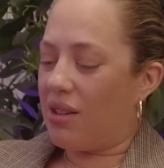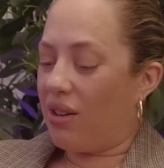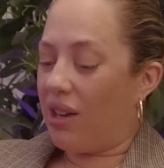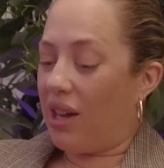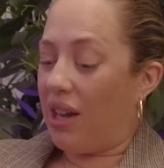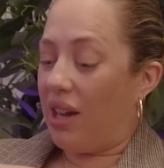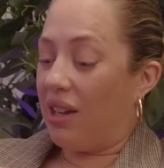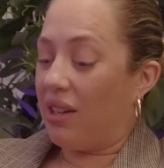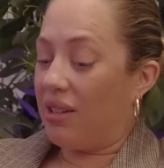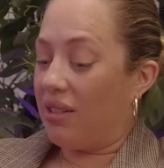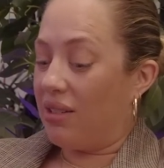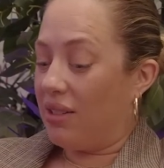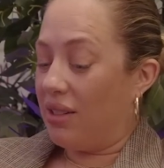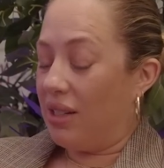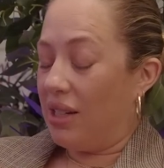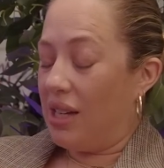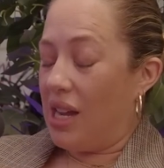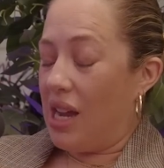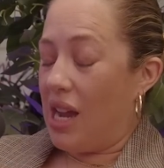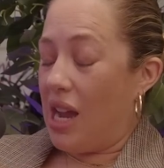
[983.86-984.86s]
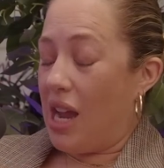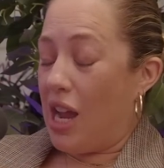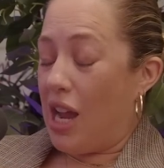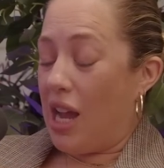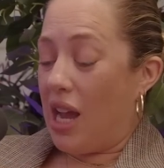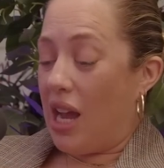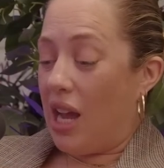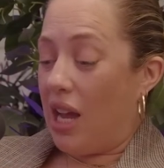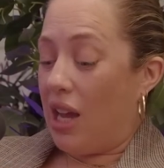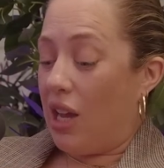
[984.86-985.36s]
Okay.
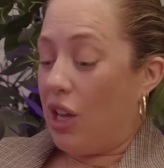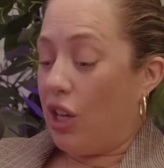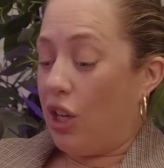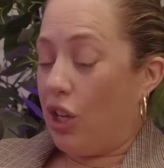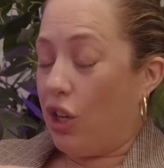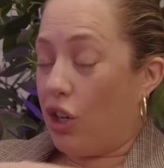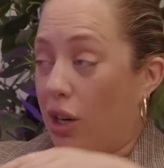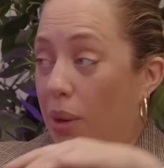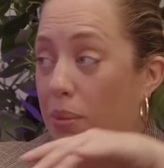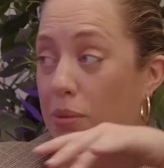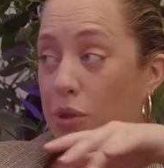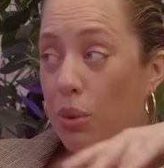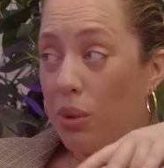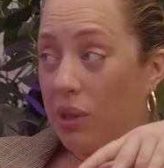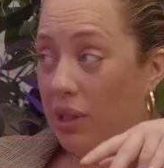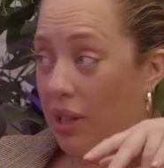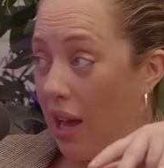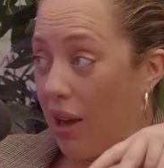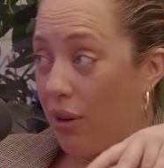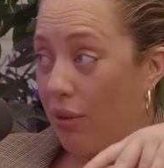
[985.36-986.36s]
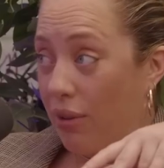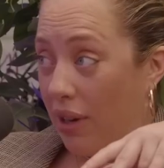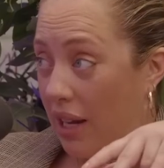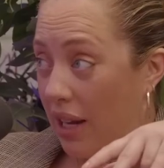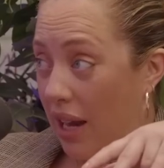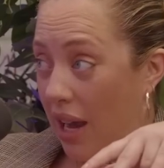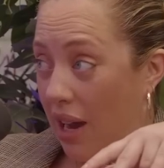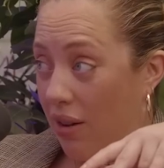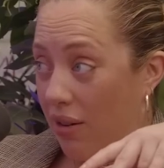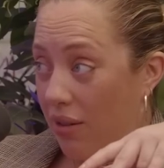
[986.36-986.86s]
You're up to a lot right
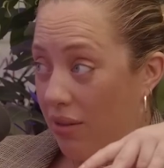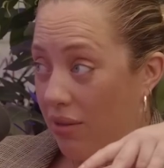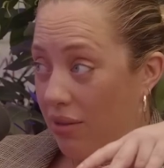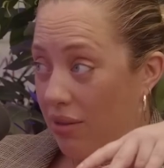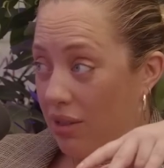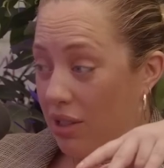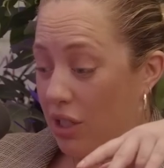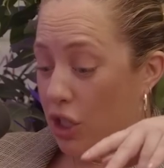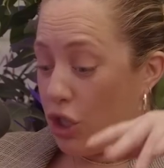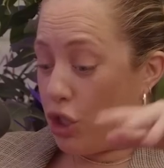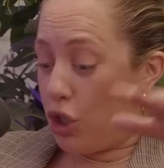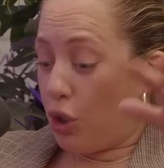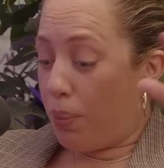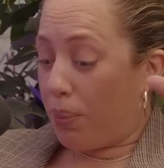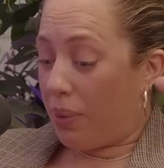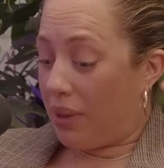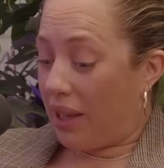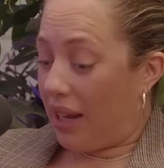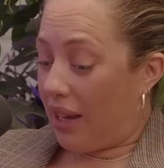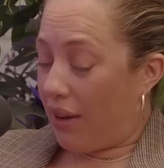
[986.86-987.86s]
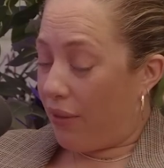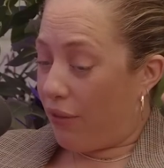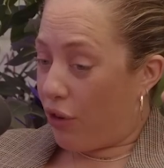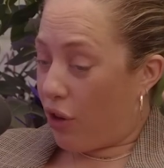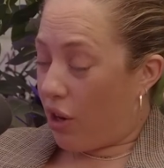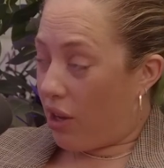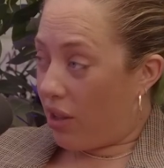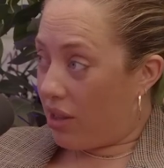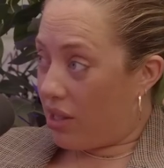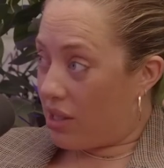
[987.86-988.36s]
now. Did you plan for
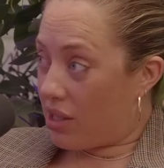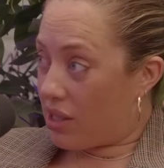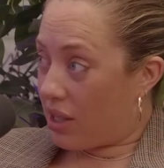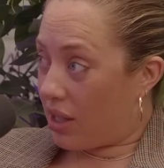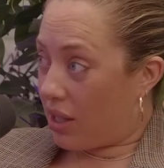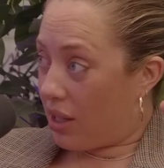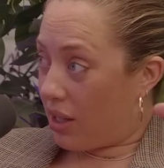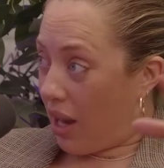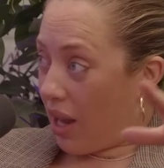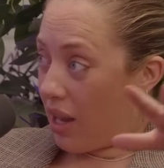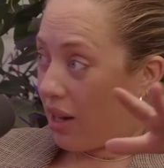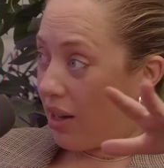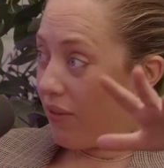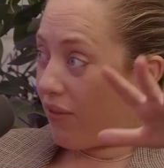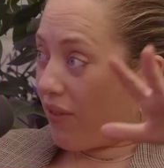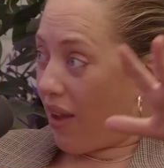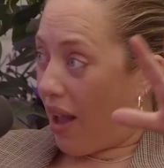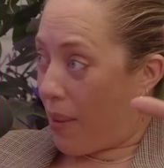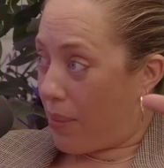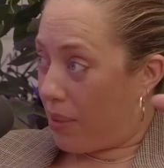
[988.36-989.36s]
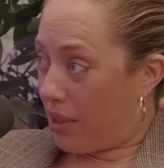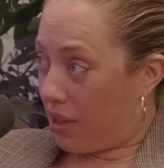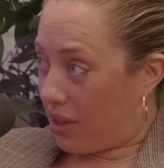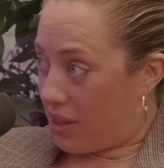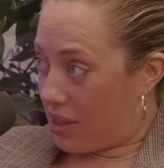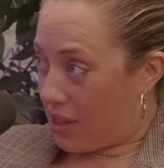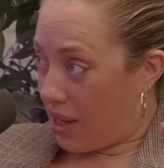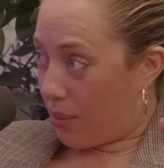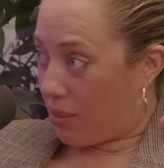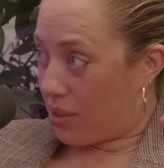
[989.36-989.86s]
all this to kind of happen at the
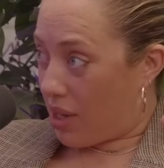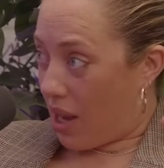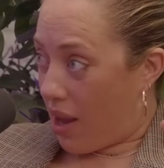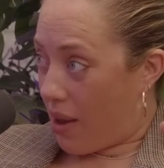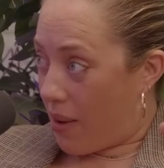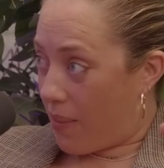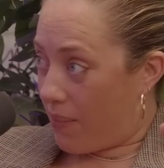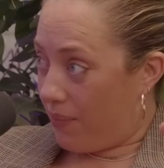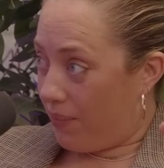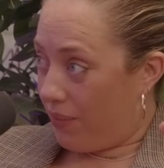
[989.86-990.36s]
same time?